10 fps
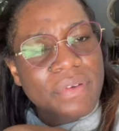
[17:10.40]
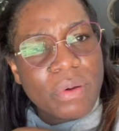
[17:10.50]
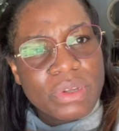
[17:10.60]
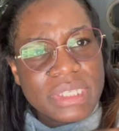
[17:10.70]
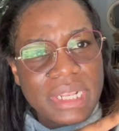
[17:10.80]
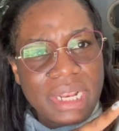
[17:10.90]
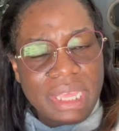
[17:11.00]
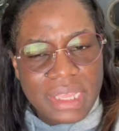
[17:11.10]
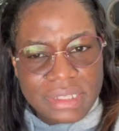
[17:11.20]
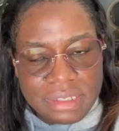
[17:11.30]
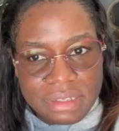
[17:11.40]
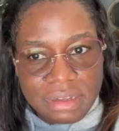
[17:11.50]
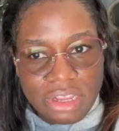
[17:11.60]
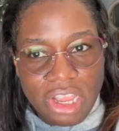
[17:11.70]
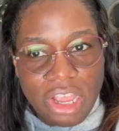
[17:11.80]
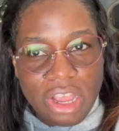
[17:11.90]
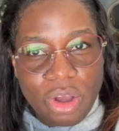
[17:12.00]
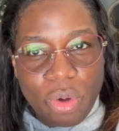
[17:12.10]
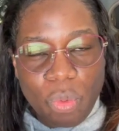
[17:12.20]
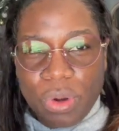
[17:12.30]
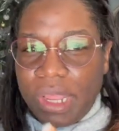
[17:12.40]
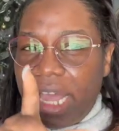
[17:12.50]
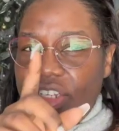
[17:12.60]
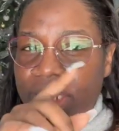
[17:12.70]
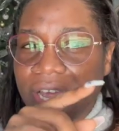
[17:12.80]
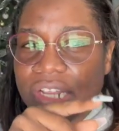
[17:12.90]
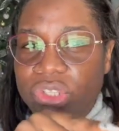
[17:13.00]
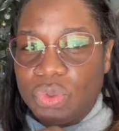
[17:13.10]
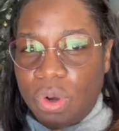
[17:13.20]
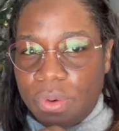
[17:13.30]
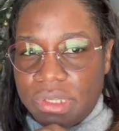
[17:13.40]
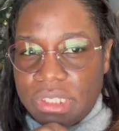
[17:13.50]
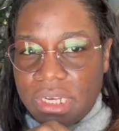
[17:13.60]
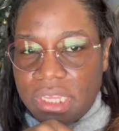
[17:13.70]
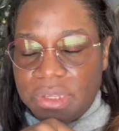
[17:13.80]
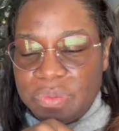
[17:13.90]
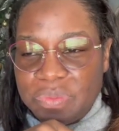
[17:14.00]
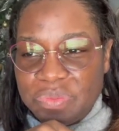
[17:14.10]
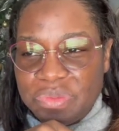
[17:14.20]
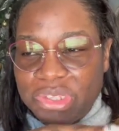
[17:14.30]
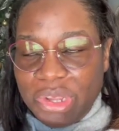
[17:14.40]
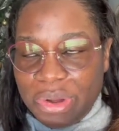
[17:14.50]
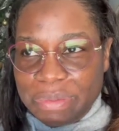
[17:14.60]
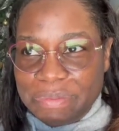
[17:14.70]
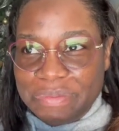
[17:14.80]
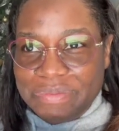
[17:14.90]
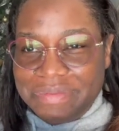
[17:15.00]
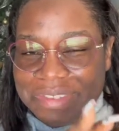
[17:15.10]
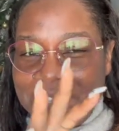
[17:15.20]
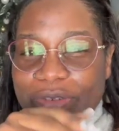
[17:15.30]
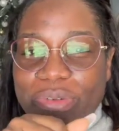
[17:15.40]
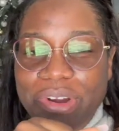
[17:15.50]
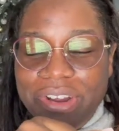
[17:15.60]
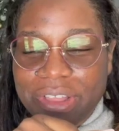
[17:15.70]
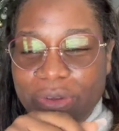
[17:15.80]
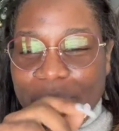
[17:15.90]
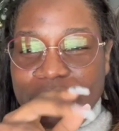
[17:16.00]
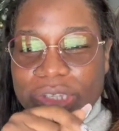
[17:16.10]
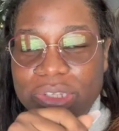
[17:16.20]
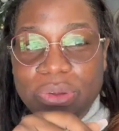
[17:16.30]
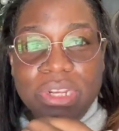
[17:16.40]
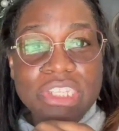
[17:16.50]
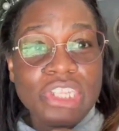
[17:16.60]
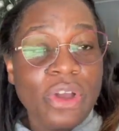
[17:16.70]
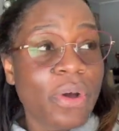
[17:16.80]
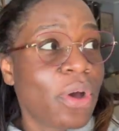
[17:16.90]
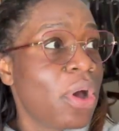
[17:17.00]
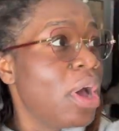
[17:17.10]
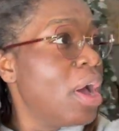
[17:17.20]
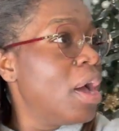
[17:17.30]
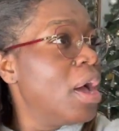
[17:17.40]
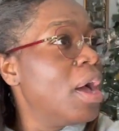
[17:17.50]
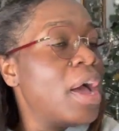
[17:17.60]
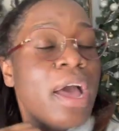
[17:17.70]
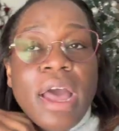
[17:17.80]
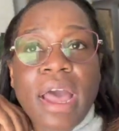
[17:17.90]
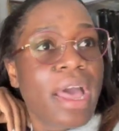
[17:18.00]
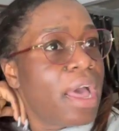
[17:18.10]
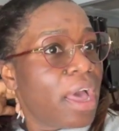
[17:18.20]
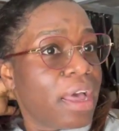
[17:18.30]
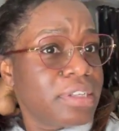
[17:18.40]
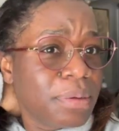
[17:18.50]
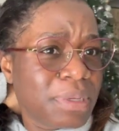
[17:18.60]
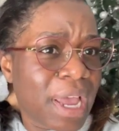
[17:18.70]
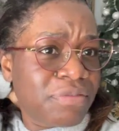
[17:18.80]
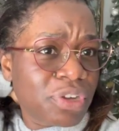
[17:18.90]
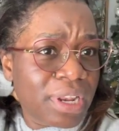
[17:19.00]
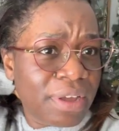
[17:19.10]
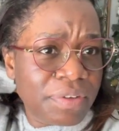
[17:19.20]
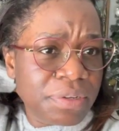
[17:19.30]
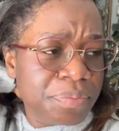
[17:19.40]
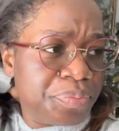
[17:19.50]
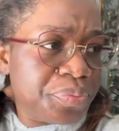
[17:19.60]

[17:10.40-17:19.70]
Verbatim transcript: I was late when they actually had a two hours today. So, we were early, we went to school, it's now sometime after 11.